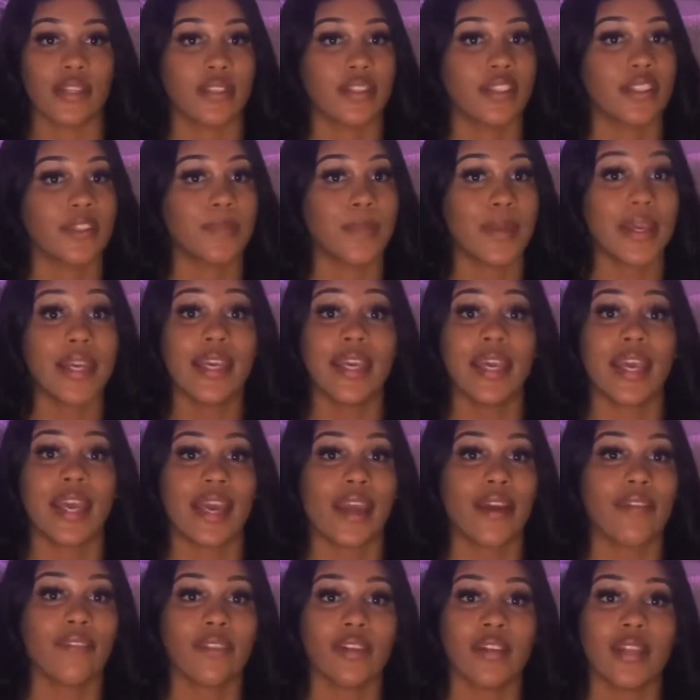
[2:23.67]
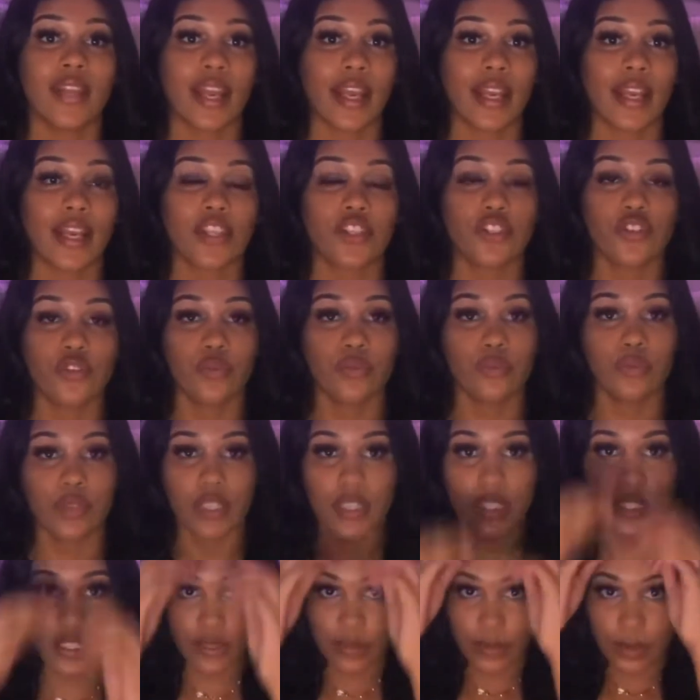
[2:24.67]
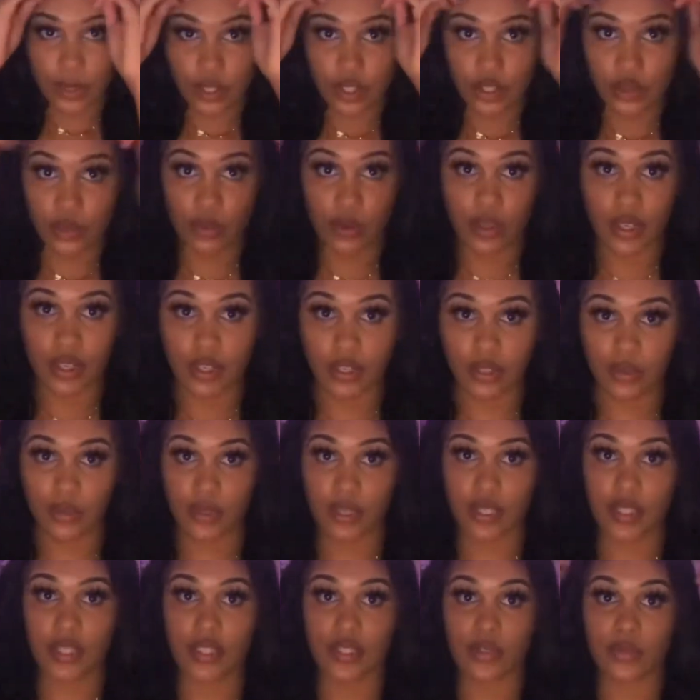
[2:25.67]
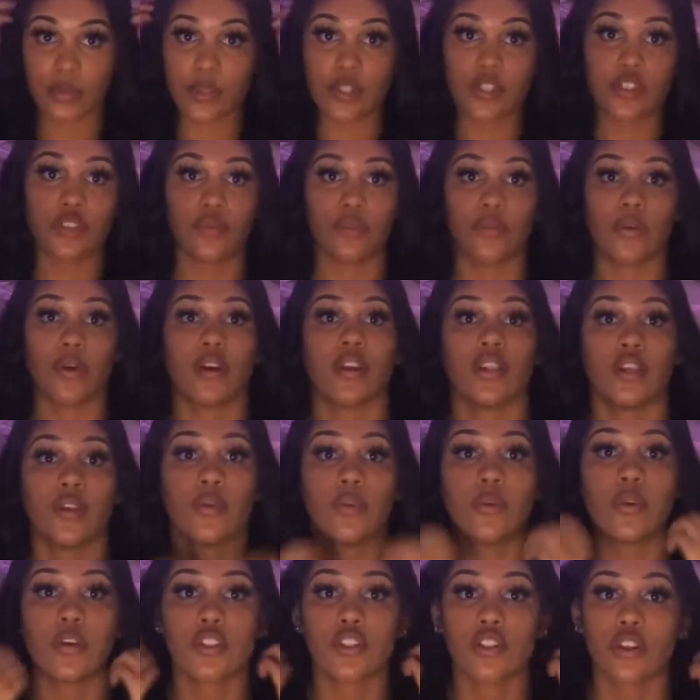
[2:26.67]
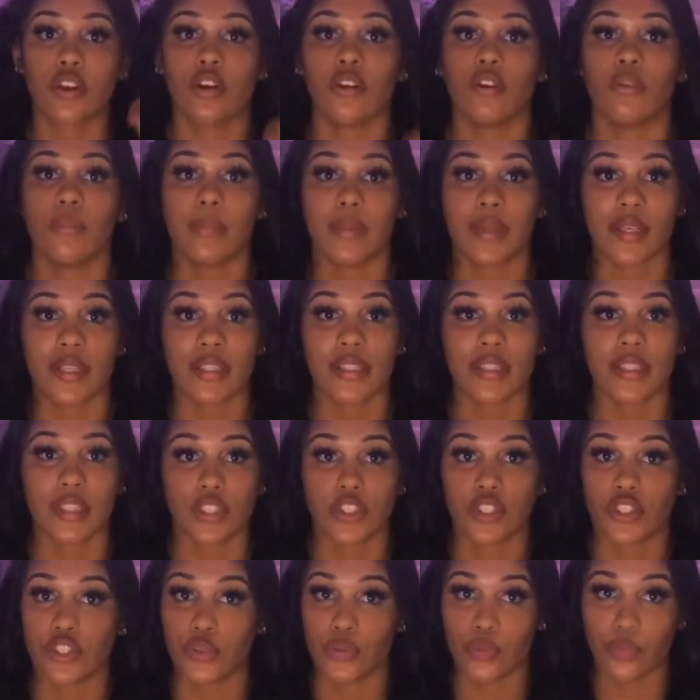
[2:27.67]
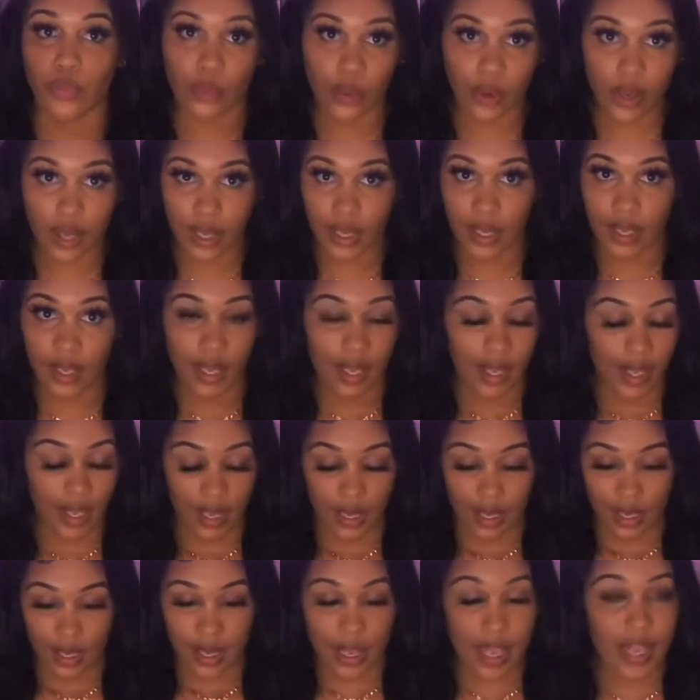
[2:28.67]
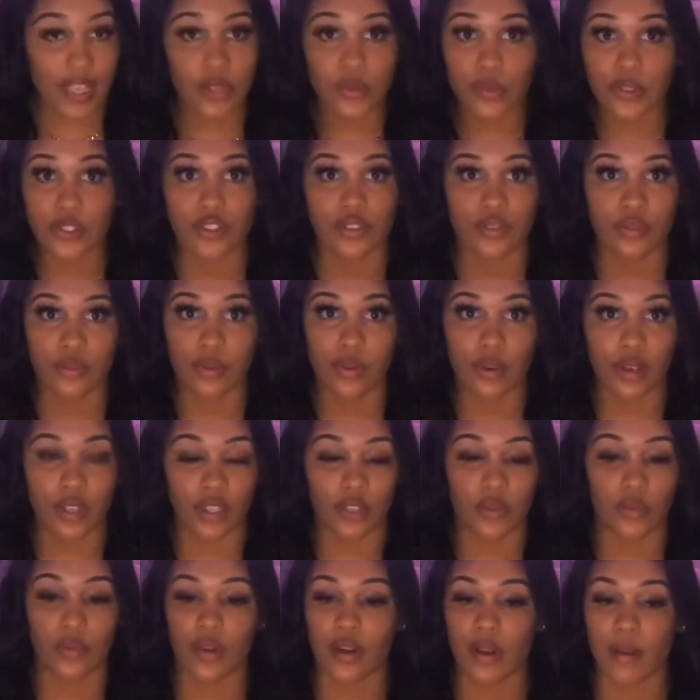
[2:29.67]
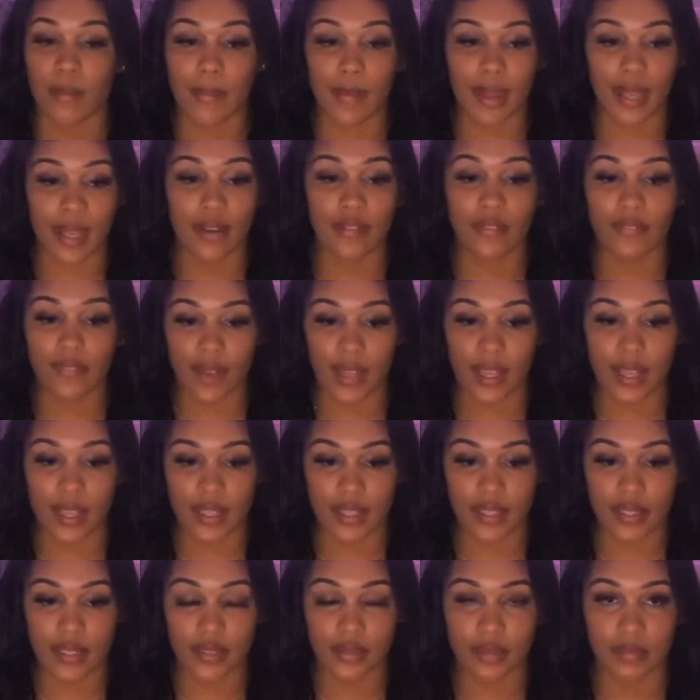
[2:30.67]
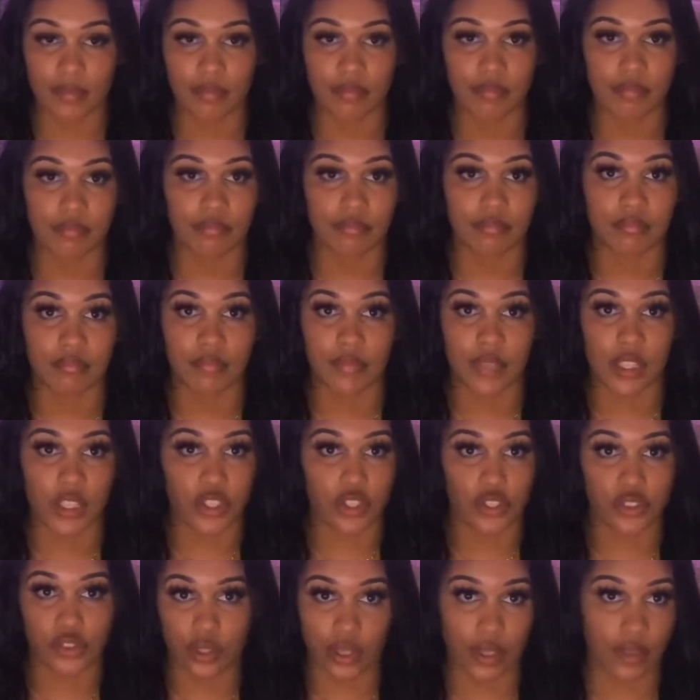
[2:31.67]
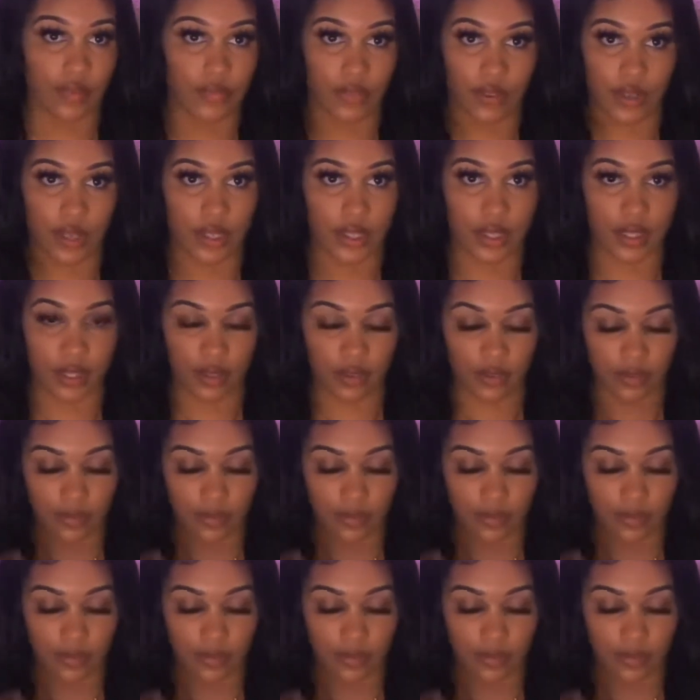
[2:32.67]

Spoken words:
Speak it every day that this is what you want to do. This is what you want. You want your own business. That's what you want. You want to manifest this dream for yourself.